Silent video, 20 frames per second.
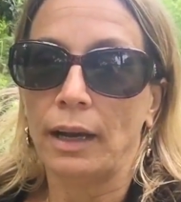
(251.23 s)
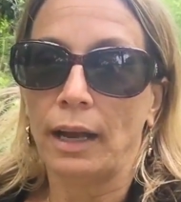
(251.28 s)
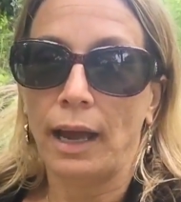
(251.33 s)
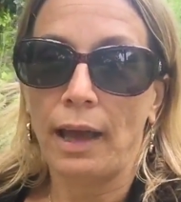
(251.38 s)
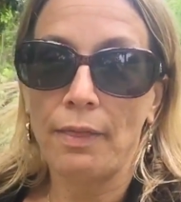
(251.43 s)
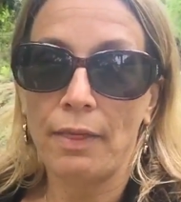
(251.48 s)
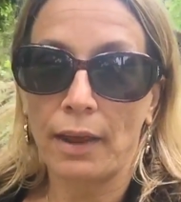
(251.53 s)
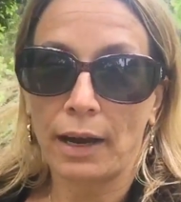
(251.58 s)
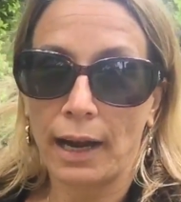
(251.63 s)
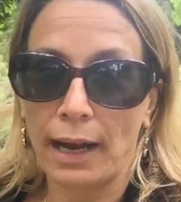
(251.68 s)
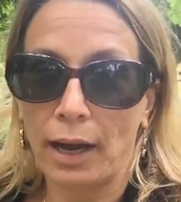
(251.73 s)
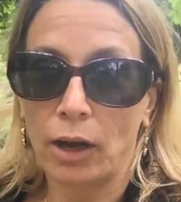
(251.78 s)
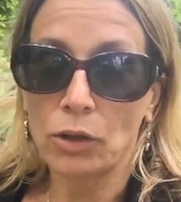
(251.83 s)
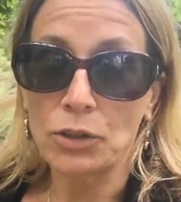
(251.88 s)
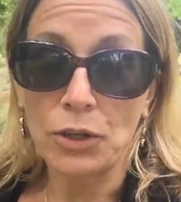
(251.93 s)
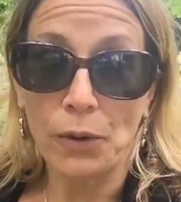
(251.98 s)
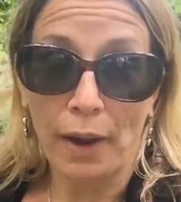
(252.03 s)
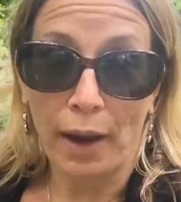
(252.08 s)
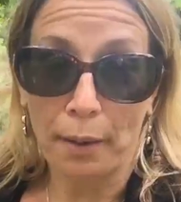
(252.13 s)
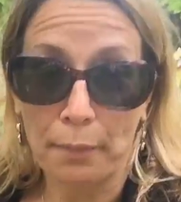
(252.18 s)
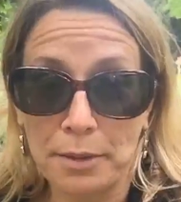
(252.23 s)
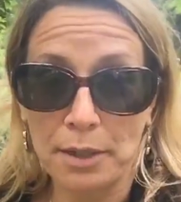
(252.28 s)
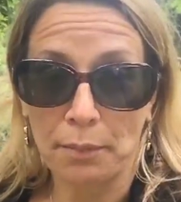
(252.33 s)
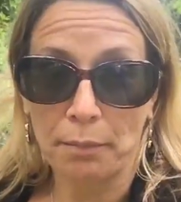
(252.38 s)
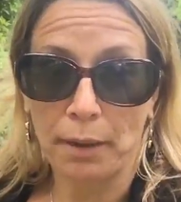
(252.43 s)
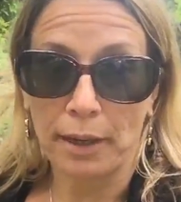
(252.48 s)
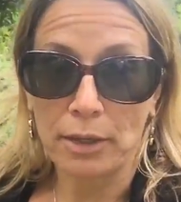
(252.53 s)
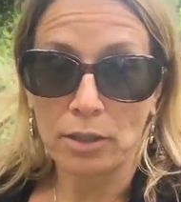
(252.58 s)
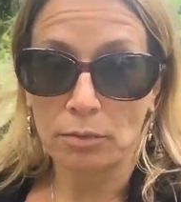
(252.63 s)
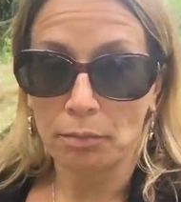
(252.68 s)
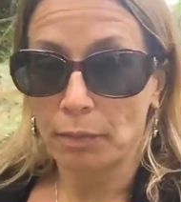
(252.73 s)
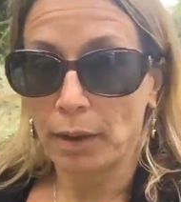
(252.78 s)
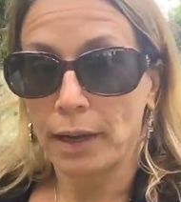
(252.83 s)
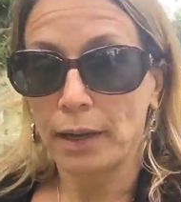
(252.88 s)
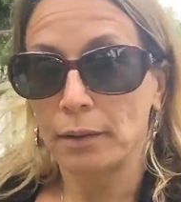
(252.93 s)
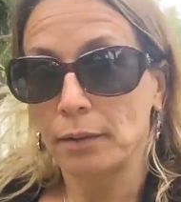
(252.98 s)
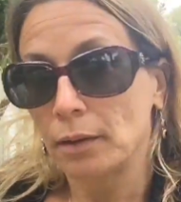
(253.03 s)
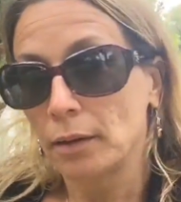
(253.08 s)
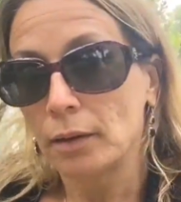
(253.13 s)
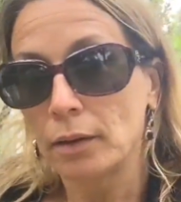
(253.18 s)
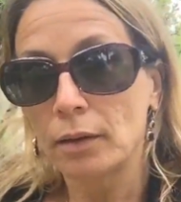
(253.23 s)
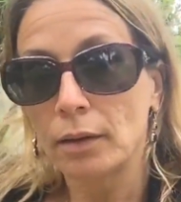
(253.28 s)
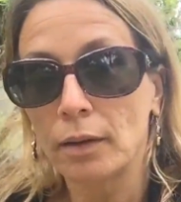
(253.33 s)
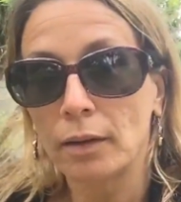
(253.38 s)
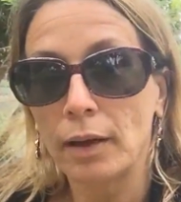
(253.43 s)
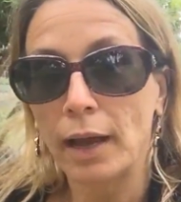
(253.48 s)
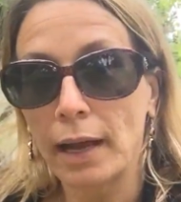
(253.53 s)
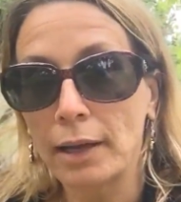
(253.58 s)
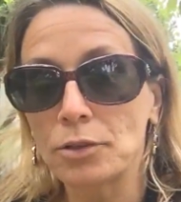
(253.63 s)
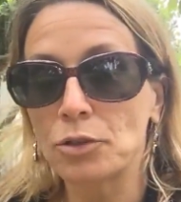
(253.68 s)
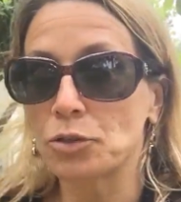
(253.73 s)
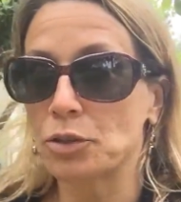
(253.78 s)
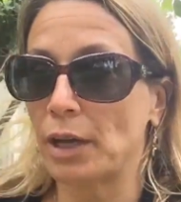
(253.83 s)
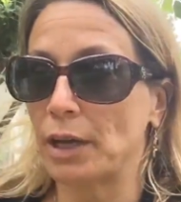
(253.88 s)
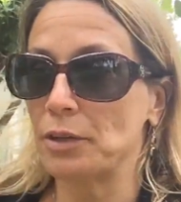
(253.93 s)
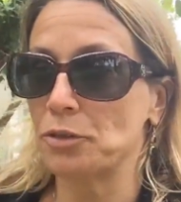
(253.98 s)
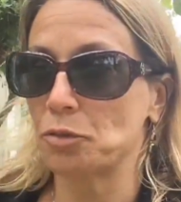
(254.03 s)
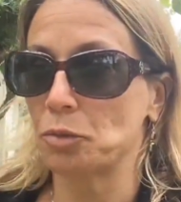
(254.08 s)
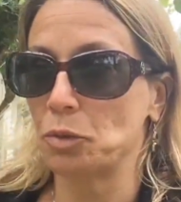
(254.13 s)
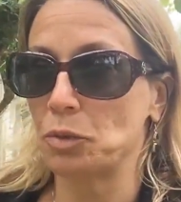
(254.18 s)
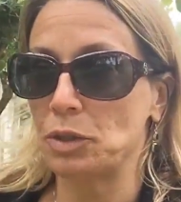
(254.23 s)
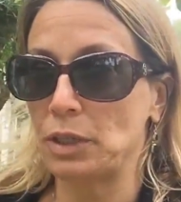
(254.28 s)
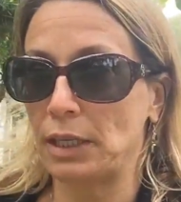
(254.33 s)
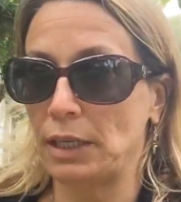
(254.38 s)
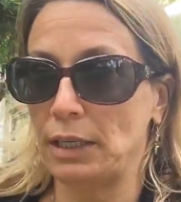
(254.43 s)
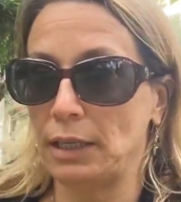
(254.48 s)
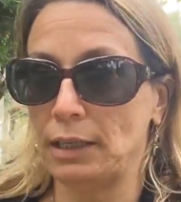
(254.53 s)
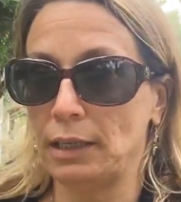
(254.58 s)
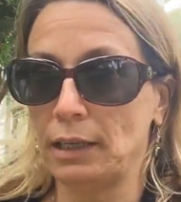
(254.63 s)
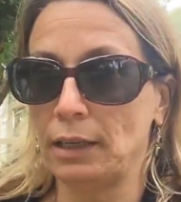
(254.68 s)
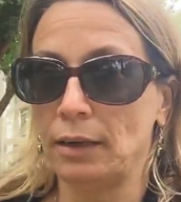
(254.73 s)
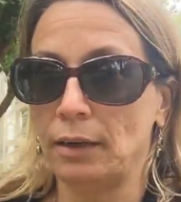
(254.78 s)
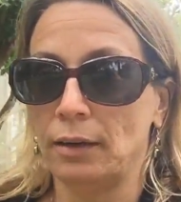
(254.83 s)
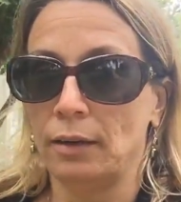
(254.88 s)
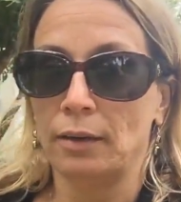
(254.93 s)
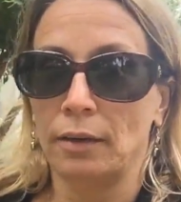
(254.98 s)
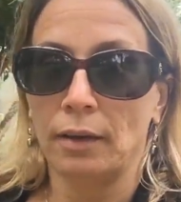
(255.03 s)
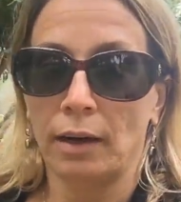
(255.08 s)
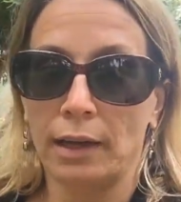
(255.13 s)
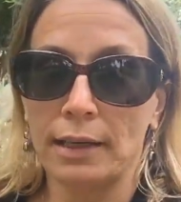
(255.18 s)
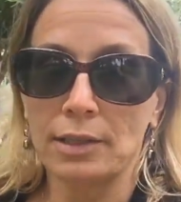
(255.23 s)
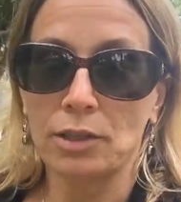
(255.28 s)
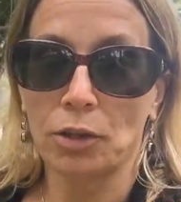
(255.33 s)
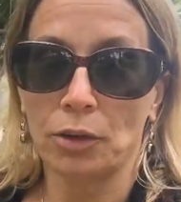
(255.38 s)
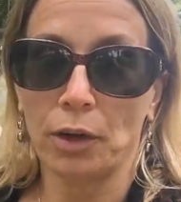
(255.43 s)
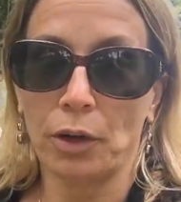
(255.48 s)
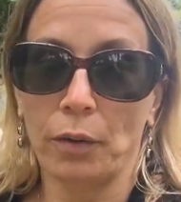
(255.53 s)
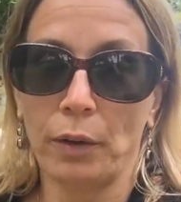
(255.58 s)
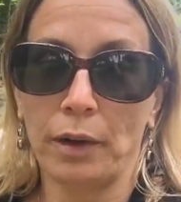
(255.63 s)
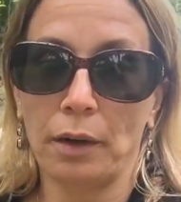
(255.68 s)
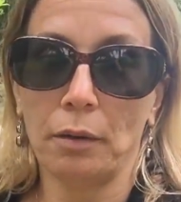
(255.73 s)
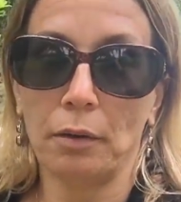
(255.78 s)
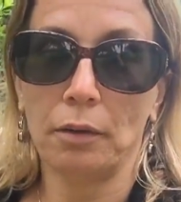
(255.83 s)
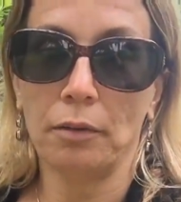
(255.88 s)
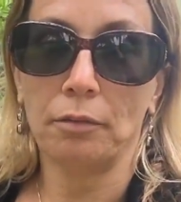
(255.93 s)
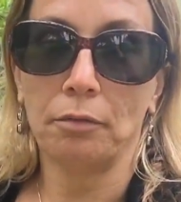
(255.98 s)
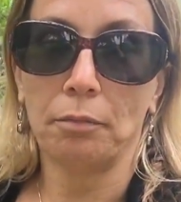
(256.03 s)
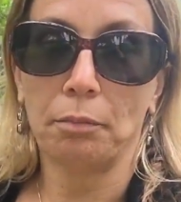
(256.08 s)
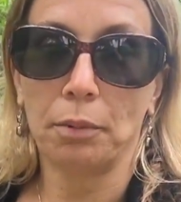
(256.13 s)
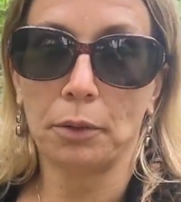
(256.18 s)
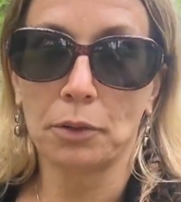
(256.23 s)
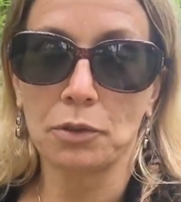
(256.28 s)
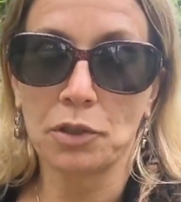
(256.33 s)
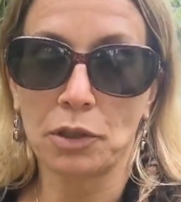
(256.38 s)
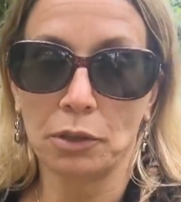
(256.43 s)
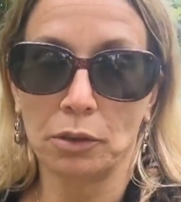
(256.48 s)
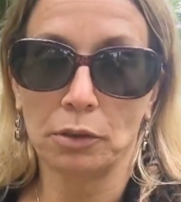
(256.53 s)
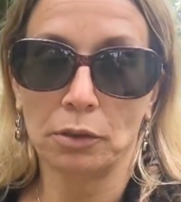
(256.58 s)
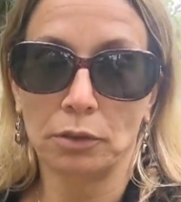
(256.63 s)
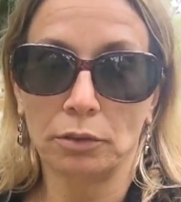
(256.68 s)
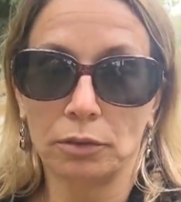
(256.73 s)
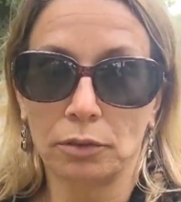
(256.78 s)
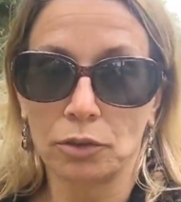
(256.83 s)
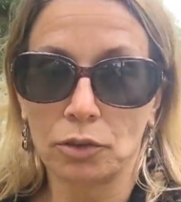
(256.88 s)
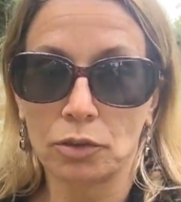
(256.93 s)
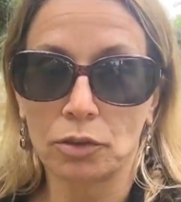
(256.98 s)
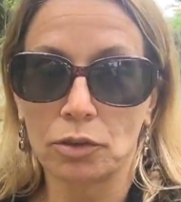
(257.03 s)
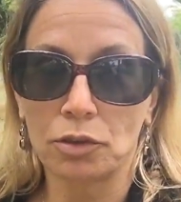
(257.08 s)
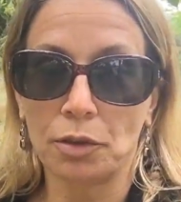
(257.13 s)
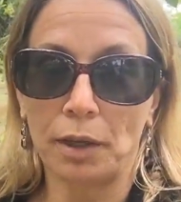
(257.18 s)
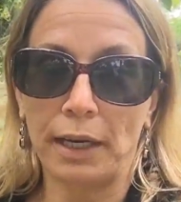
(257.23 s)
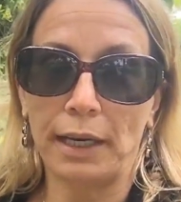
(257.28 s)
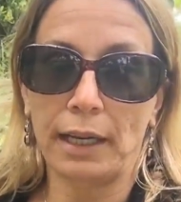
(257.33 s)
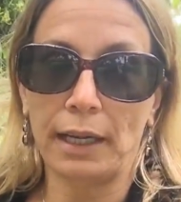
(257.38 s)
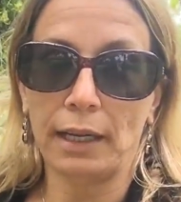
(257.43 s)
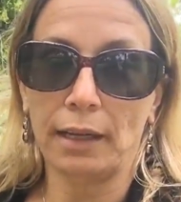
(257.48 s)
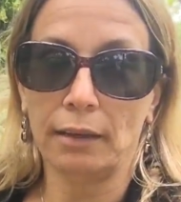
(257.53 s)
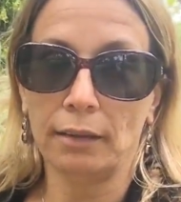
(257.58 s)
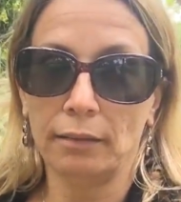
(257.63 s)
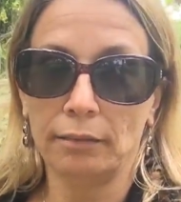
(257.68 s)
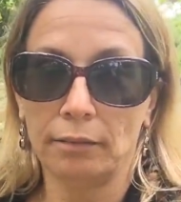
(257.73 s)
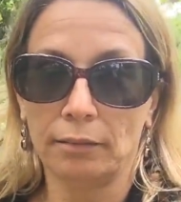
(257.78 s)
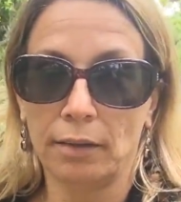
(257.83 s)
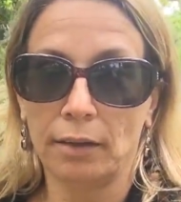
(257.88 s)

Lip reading: then I also amped up my exercise routine. I started going to personal training.